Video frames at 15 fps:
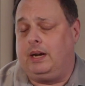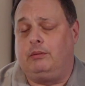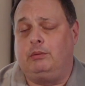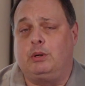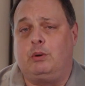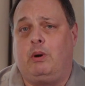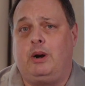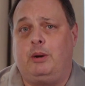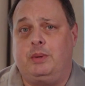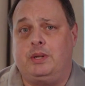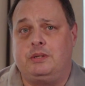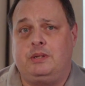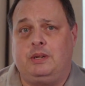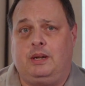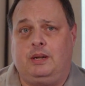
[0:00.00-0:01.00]

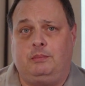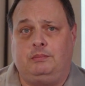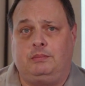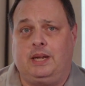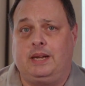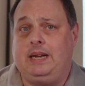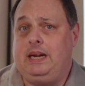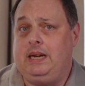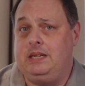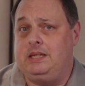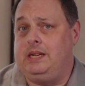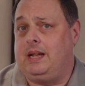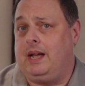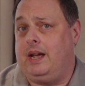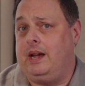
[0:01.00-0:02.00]
requirements like
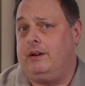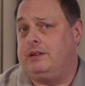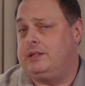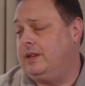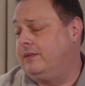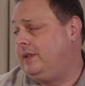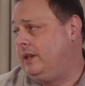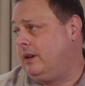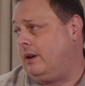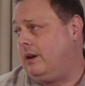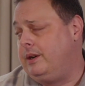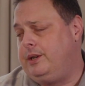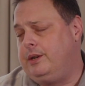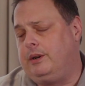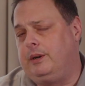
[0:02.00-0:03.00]
EDCI or
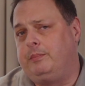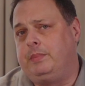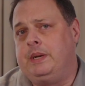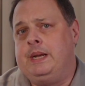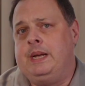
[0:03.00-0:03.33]
SFDR in Europe.